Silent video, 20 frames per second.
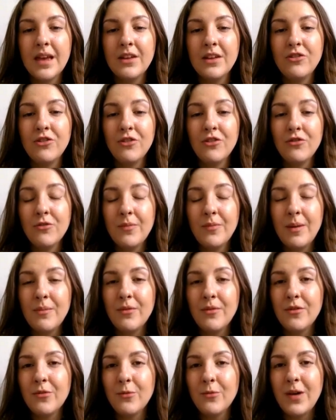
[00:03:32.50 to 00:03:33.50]
Just
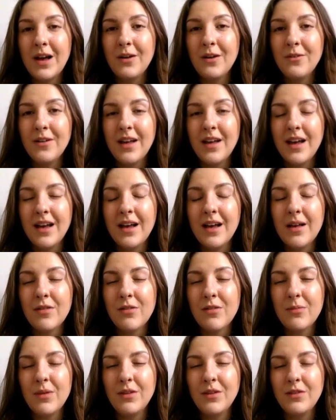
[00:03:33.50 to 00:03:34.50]
remember as well,
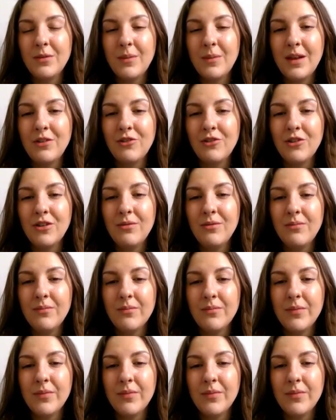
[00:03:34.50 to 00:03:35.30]
something to mention,